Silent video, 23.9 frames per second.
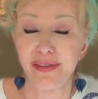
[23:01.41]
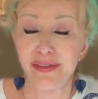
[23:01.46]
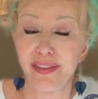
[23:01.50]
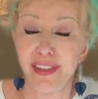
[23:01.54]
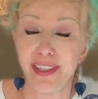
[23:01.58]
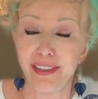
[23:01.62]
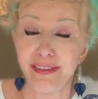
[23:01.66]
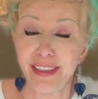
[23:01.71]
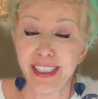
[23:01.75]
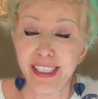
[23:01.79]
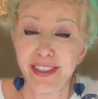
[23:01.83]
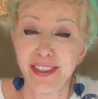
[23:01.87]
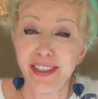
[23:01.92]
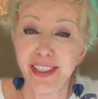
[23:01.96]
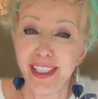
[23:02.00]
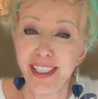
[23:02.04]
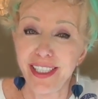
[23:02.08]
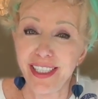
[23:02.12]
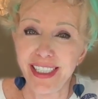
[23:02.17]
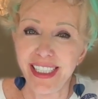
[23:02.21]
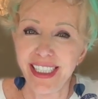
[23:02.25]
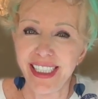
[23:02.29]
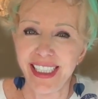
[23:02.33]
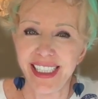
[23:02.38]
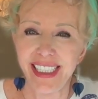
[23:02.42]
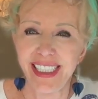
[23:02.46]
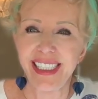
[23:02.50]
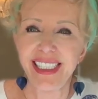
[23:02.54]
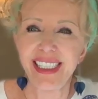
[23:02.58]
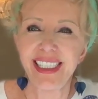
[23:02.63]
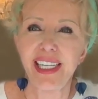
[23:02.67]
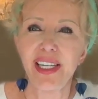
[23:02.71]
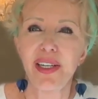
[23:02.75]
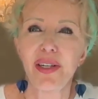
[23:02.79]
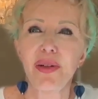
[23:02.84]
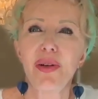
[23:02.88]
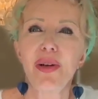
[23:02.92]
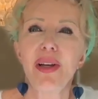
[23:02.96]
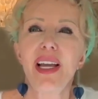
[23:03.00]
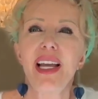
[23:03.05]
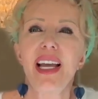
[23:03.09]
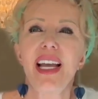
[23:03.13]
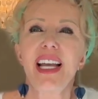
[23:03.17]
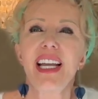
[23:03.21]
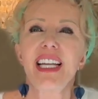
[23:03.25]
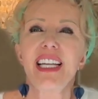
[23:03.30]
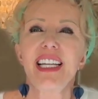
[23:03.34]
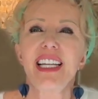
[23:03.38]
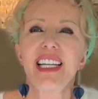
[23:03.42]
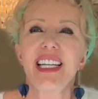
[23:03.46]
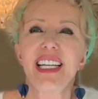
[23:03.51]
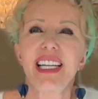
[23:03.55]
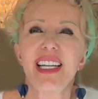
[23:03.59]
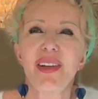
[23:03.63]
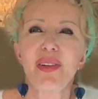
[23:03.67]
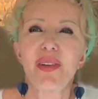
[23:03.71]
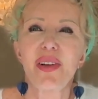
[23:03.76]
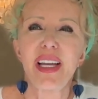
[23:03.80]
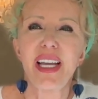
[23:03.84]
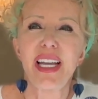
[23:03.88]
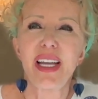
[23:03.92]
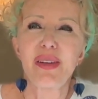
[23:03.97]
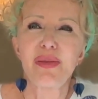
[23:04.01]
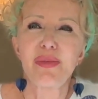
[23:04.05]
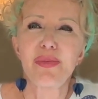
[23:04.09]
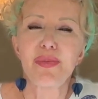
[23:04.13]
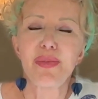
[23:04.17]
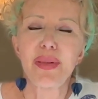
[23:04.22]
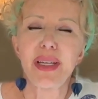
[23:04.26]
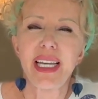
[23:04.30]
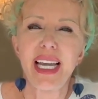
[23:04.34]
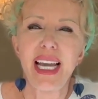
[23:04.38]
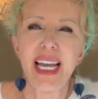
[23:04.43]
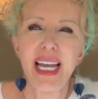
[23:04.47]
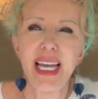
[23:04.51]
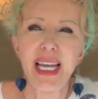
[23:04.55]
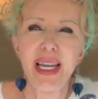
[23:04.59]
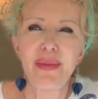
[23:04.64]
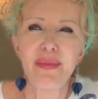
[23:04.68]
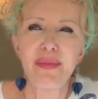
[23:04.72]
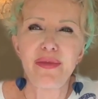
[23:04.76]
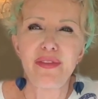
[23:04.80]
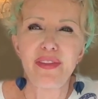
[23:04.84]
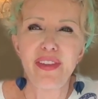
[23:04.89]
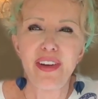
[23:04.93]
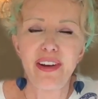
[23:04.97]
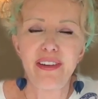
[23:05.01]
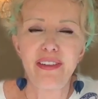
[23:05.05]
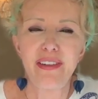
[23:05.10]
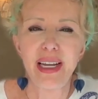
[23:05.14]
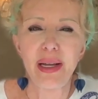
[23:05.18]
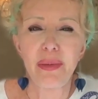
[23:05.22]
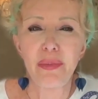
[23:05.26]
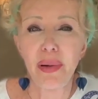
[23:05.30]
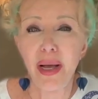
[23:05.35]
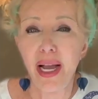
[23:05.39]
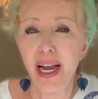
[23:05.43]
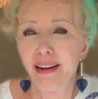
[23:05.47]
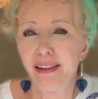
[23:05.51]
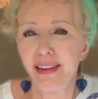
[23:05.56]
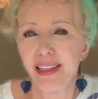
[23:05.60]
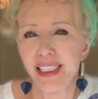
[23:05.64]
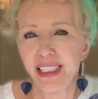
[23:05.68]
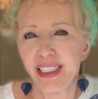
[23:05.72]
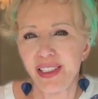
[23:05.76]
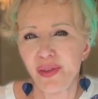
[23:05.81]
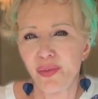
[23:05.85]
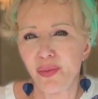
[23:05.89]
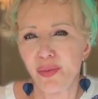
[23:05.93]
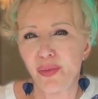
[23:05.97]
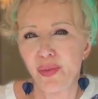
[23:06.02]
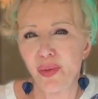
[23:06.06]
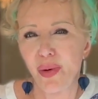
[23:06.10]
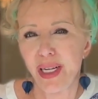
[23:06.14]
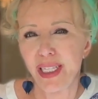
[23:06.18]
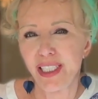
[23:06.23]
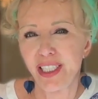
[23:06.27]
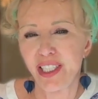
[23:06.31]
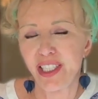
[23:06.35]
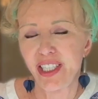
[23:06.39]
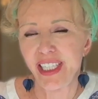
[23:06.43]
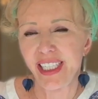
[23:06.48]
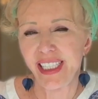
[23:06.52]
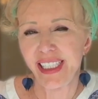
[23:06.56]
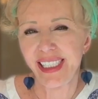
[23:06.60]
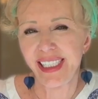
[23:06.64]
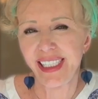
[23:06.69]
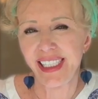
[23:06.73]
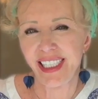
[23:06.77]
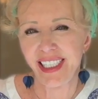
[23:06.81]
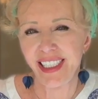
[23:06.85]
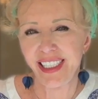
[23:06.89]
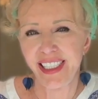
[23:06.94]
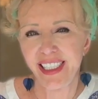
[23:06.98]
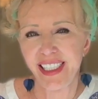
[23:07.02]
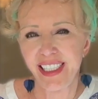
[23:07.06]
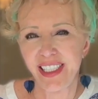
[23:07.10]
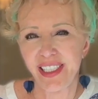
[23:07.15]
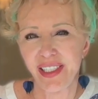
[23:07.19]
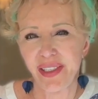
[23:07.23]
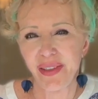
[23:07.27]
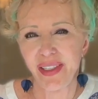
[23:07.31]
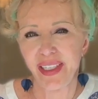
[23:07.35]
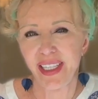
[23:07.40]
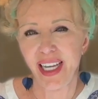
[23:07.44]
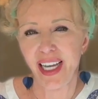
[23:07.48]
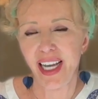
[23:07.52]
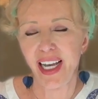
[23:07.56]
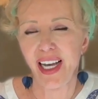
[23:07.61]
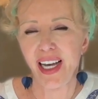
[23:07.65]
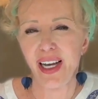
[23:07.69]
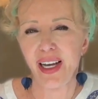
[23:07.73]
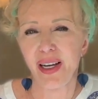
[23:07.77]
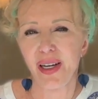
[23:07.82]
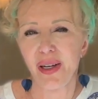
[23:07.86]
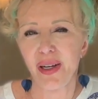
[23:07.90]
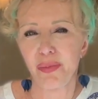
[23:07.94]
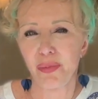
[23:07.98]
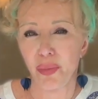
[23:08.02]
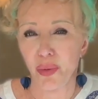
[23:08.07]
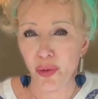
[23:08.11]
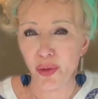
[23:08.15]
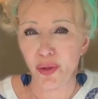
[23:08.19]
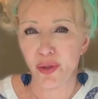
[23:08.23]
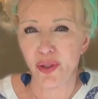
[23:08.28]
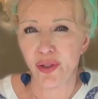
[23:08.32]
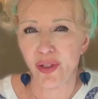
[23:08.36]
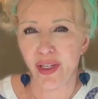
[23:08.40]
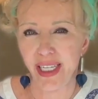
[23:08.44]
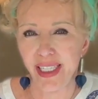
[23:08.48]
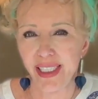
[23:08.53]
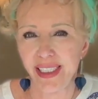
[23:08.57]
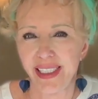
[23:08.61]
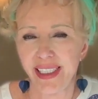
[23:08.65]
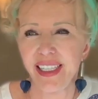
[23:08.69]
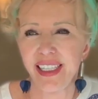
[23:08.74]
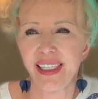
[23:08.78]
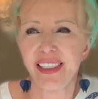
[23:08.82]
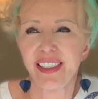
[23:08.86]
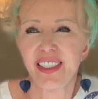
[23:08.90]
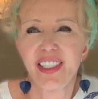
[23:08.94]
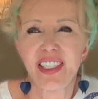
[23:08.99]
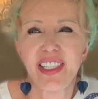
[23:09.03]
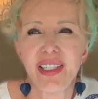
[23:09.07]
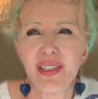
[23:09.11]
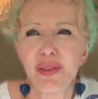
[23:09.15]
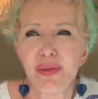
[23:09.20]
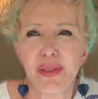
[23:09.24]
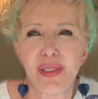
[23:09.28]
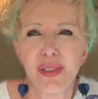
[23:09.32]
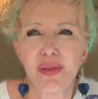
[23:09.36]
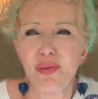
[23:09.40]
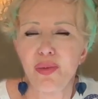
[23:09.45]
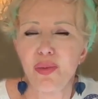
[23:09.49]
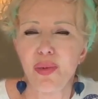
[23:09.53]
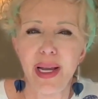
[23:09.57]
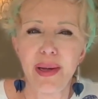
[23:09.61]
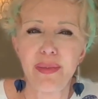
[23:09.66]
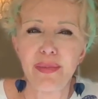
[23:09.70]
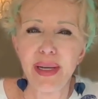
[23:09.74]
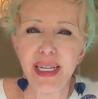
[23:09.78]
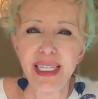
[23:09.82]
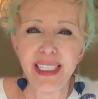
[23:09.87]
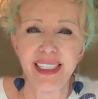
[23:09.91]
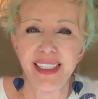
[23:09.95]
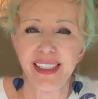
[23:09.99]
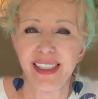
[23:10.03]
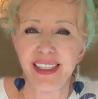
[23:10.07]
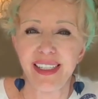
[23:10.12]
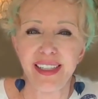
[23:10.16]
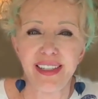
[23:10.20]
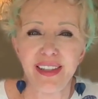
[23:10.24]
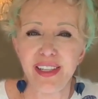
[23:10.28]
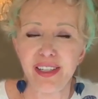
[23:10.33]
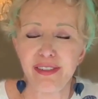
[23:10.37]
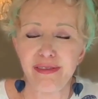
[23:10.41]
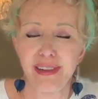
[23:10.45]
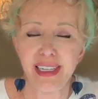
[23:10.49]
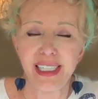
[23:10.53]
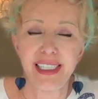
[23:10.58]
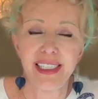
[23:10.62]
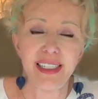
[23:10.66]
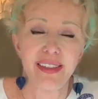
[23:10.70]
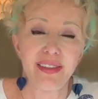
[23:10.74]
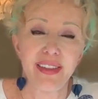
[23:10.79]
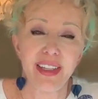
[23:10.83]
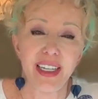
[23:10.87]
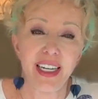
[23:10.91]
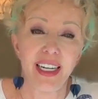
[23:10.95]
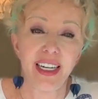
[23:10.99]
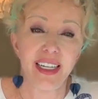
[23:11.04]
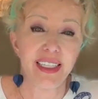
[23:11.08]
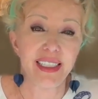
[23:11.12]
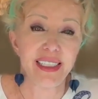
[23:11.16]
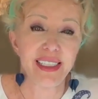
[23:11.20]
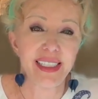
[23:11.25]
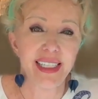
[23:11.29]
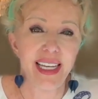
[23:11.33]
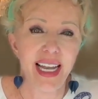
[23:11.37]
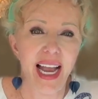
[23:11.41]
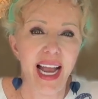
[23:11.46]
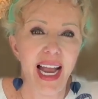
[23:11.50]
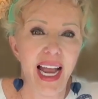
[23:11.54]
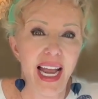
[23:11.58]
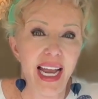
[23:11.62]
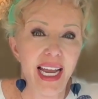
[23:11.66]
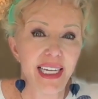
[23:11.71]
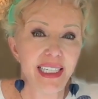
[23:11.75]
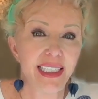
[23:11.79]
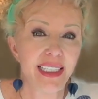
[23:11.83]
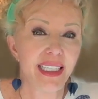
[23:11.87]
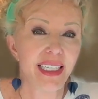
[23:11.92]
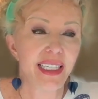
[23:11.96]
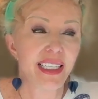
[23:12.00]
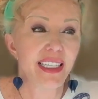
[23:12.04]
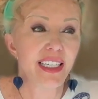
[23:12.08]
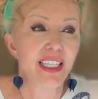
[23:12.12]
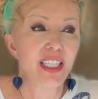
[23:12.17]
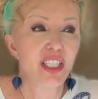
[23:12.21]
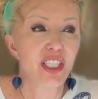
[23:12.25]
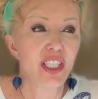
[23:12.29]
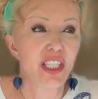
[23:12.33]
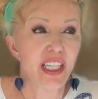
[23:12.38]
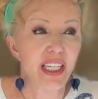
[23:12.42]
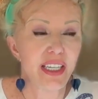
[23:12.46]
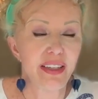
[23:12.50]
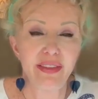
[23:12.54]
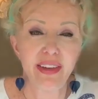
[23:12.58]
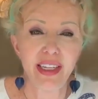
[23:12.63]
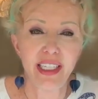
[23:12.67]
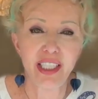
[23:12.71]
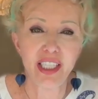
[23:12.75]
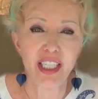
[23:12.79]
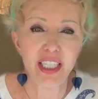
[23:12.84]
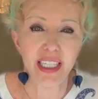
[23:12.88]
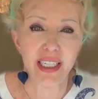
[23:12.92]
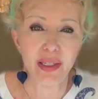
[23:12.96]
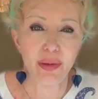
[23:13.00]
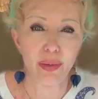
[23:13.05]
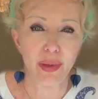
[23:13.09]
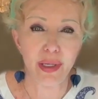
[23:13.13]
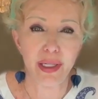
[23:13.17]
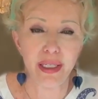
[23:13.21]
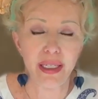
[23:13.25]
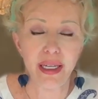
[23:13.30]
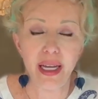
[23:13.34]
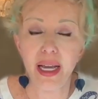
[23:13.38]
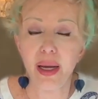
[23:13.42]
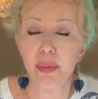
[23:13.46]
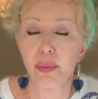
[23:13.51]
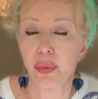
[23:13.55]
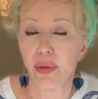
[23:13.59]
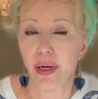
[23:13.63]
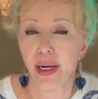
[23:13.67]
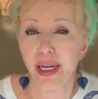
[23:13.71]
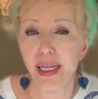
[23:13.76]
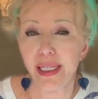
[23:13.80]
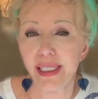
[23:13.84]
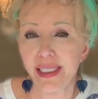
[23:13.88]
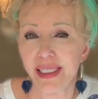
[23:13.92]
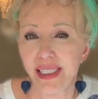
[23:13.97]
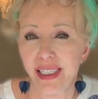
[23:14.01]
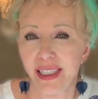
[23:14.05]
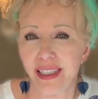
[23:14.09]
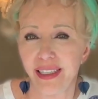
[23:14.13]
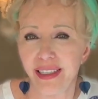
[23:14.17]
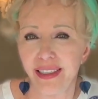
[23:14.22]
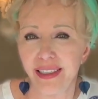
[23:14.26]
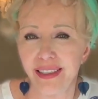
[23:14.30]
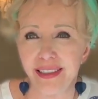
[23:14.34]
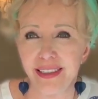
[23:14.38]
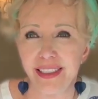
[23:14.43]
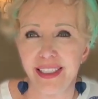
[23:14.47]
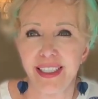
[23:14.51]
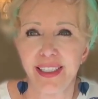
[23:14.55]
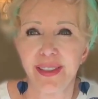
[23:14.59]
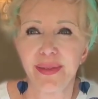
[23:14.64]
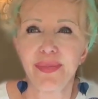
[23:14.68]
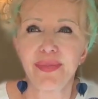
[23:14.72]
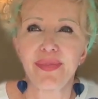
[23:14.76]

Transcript: very good artist, so it became very apparent when she started doing her portraits that she was way better than the rest of the class, and she eventually won a prize in art.